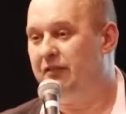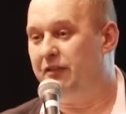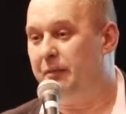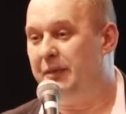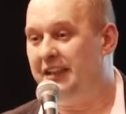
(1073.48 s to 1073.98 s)

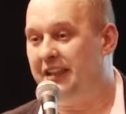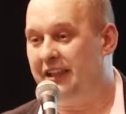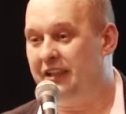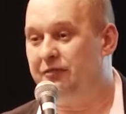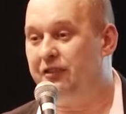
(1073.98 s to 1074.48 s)

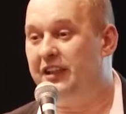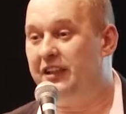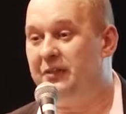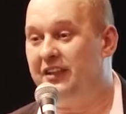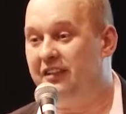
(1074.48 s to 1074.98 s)
environmentally
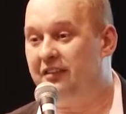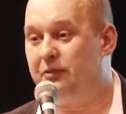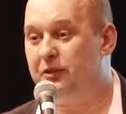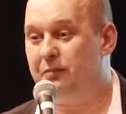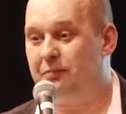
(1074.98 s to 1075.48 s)
unfriendly
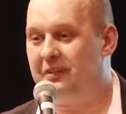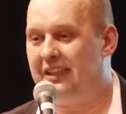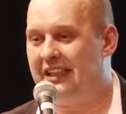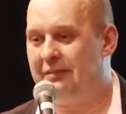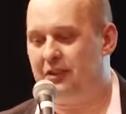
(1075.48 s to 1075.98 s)
materials.
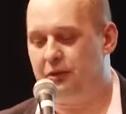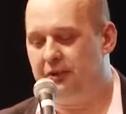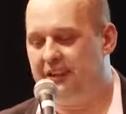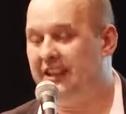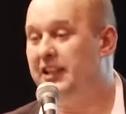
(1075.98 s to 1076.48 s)
It was
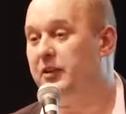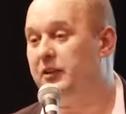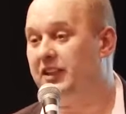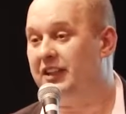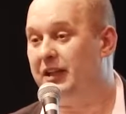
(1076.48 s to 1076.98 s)
always the
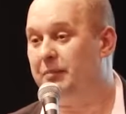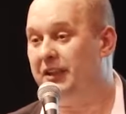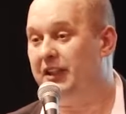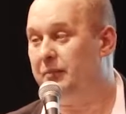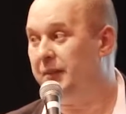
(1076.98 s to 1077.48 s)
ethos of the
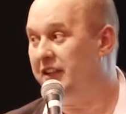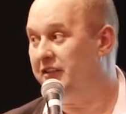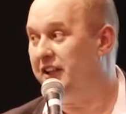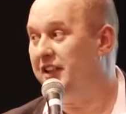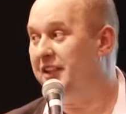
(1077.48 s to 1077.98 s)
company to be a
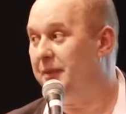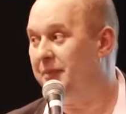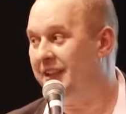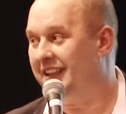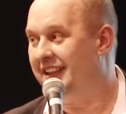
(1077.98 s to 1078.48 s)
green
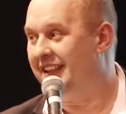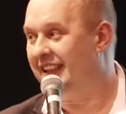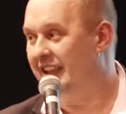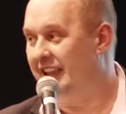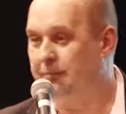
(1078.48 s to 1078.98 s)
company,
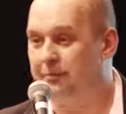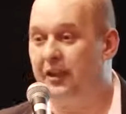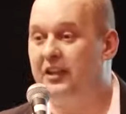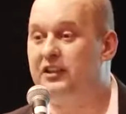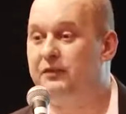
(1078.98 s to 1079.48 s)
and these
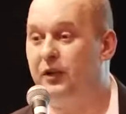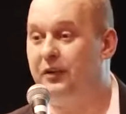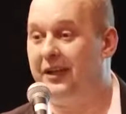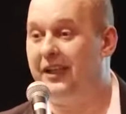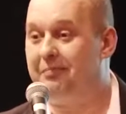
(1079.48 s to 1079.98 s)
products
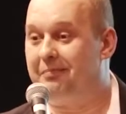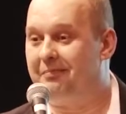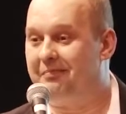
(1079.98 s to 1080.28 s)
follow that